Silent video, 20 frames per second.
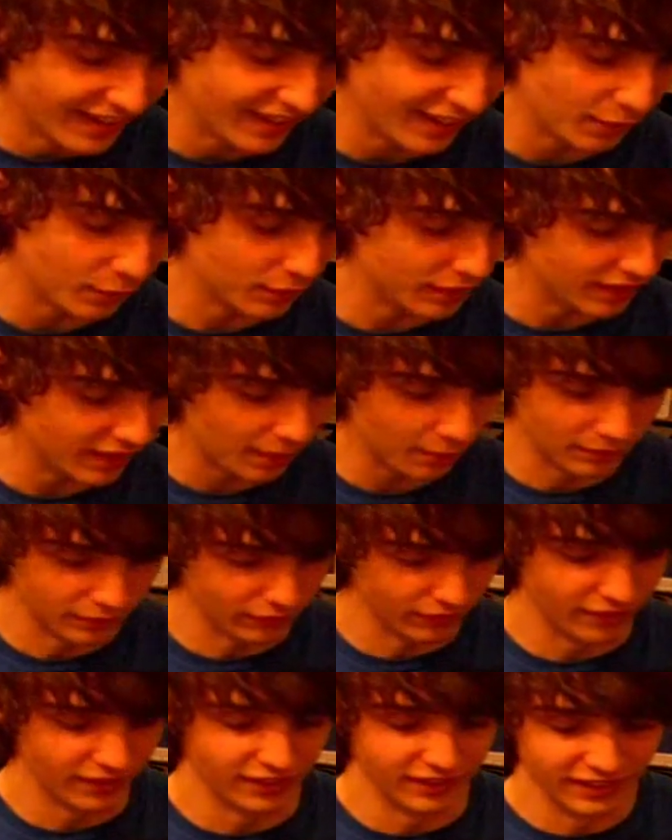They would not be
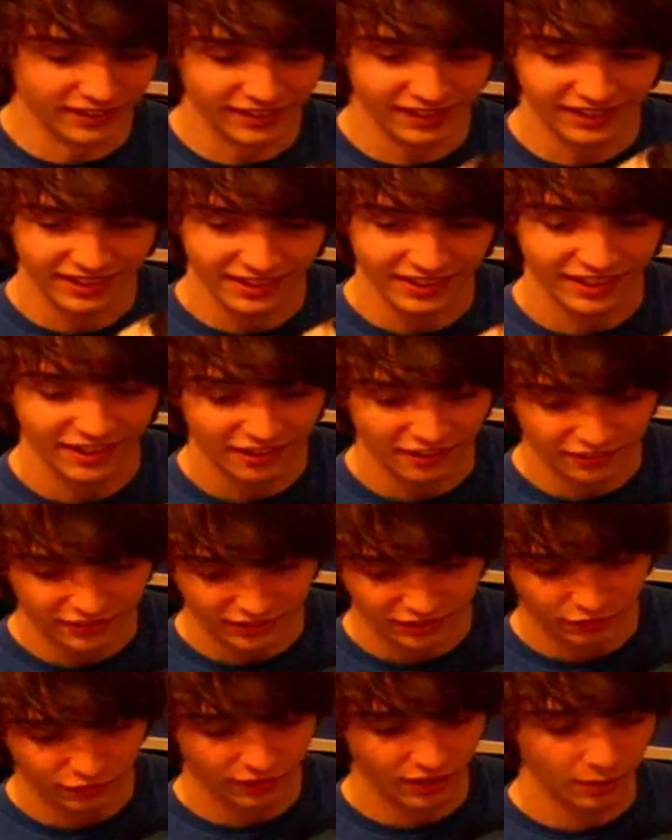fine. I can
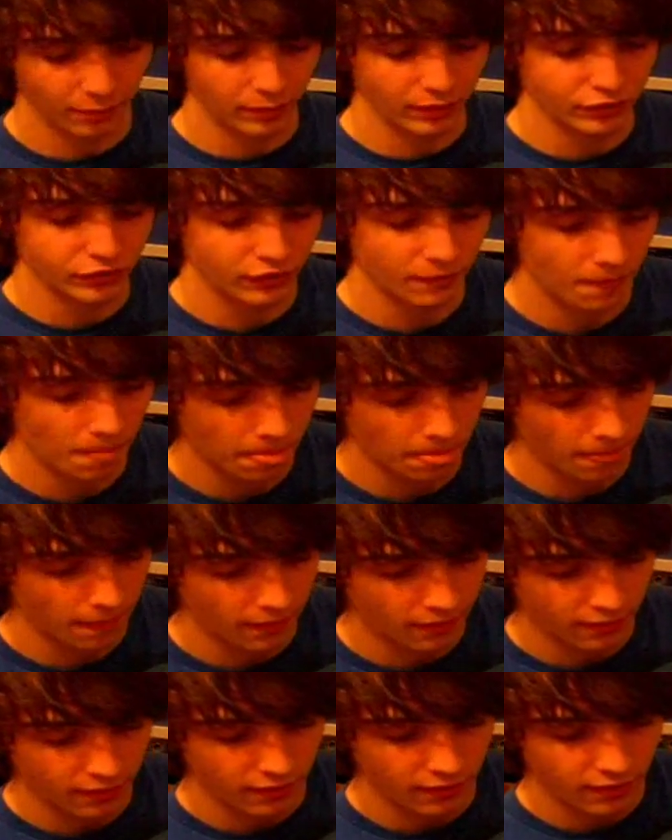guarantee you that much.
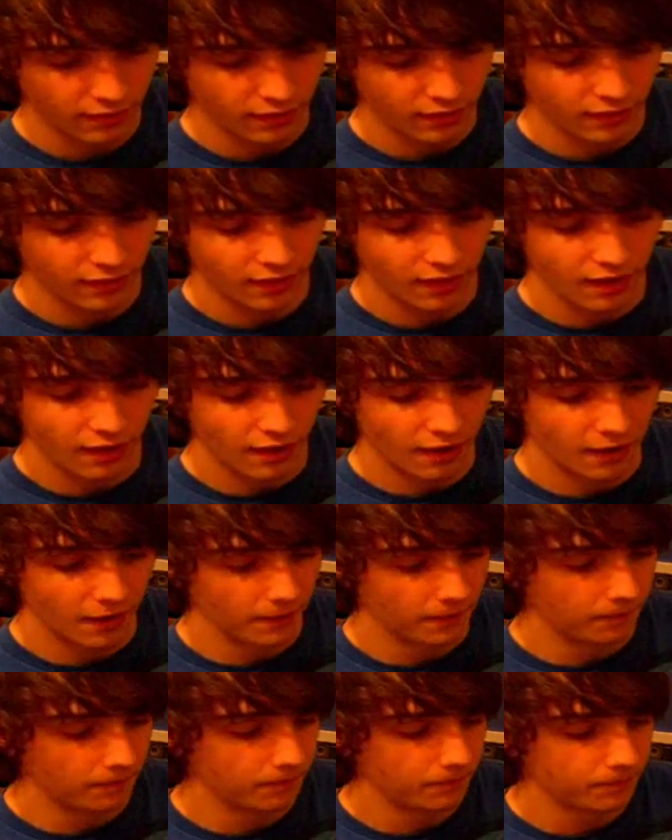
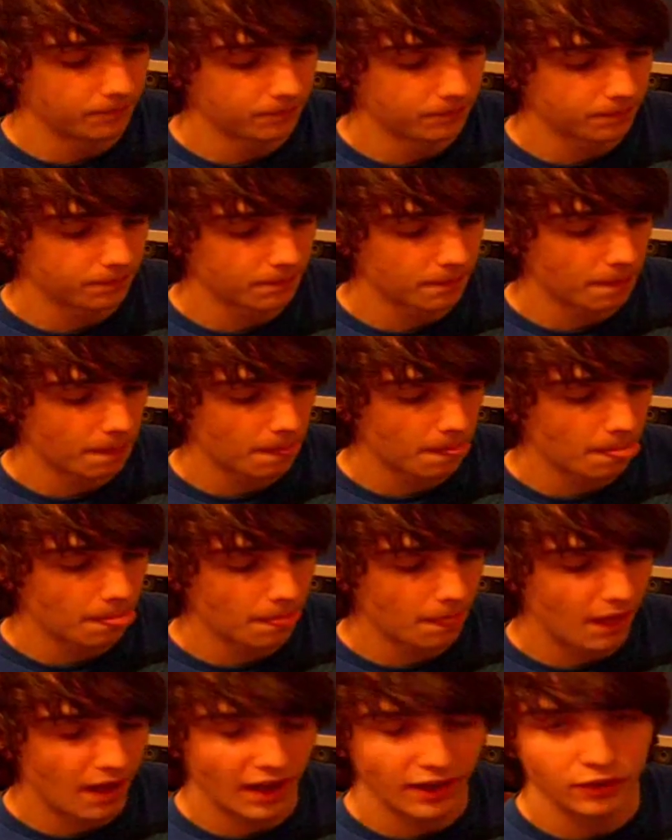
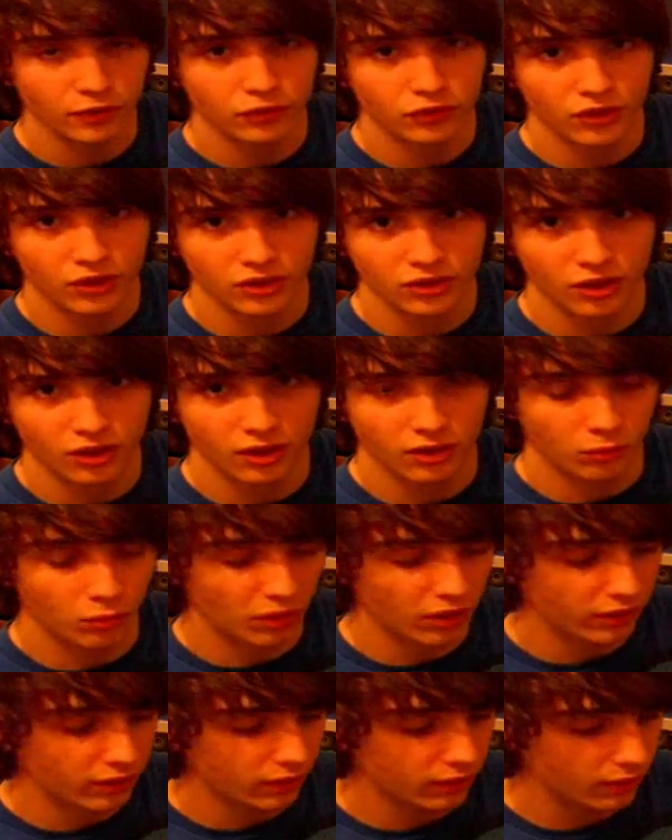I use this.
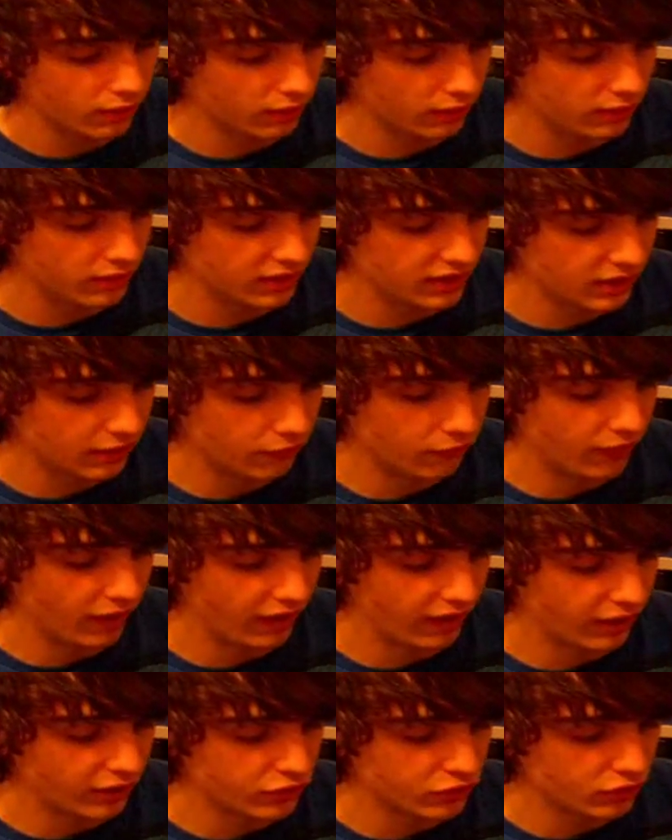One
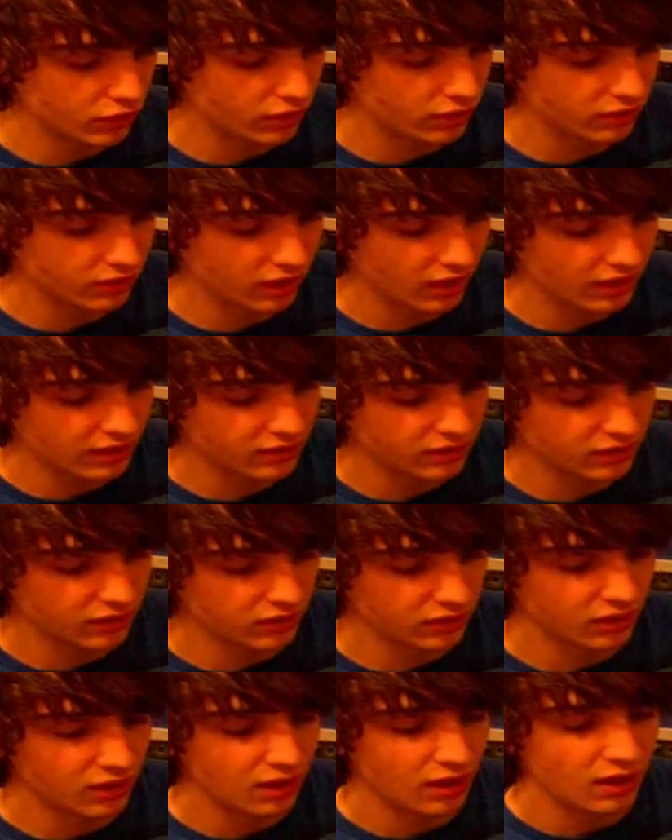disadvantage to this lens
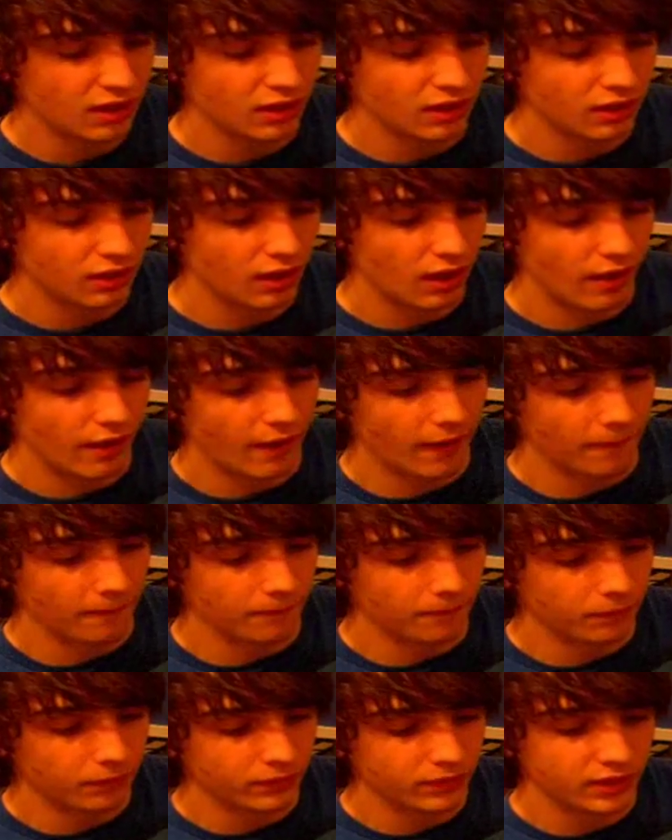is
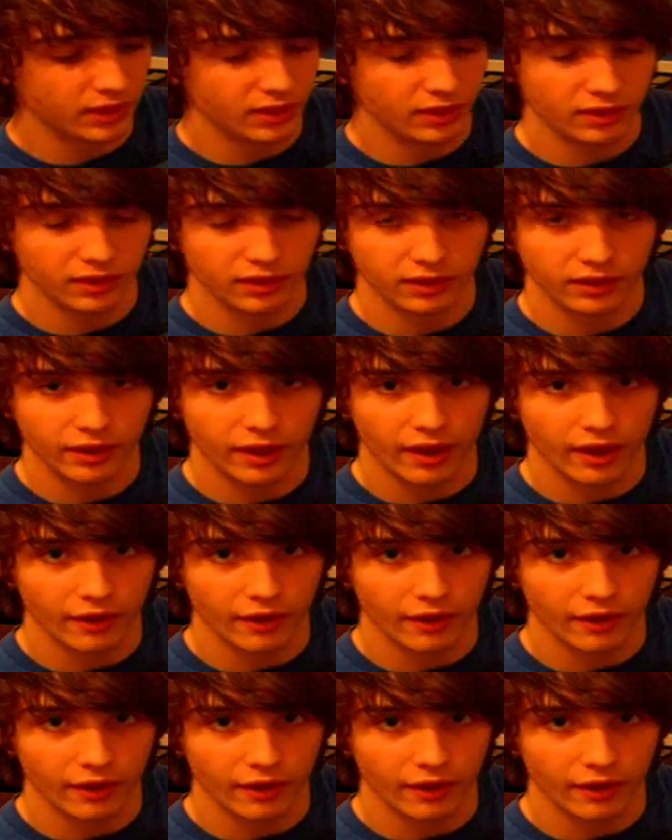the